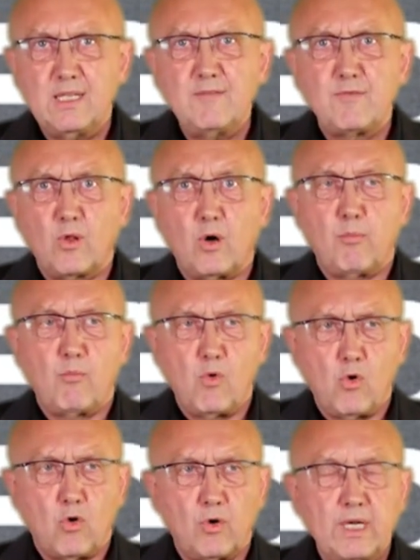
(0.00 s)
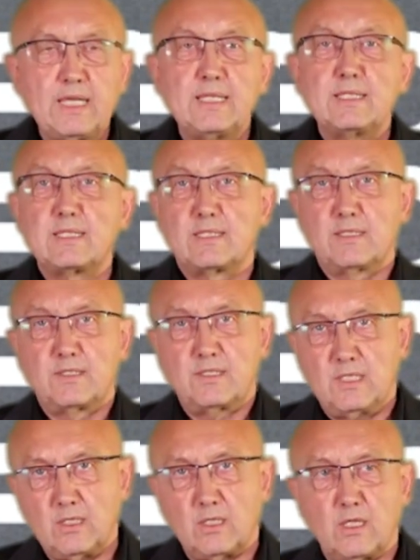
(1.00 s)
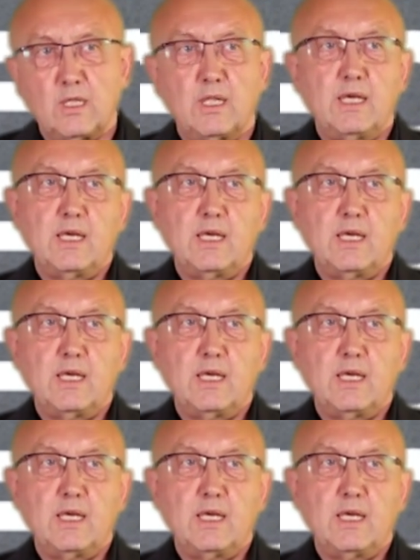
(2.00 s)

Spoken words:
if not more, is still